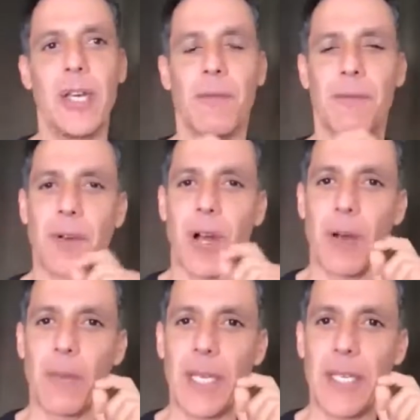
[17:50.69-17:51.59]

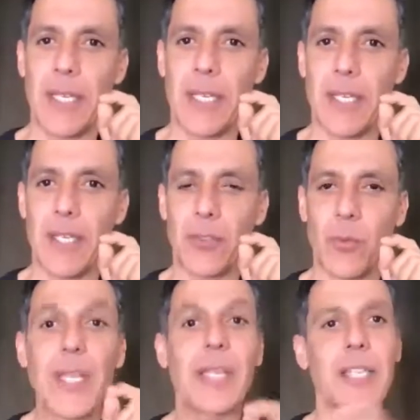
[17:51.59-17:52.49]
from his
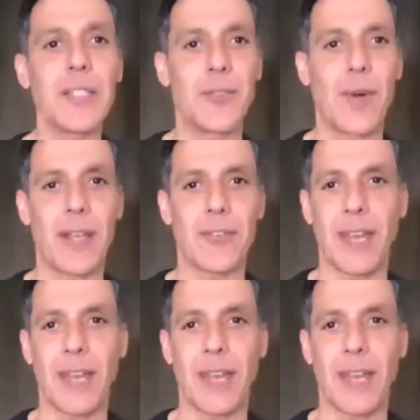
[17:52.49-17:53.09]
weekly address.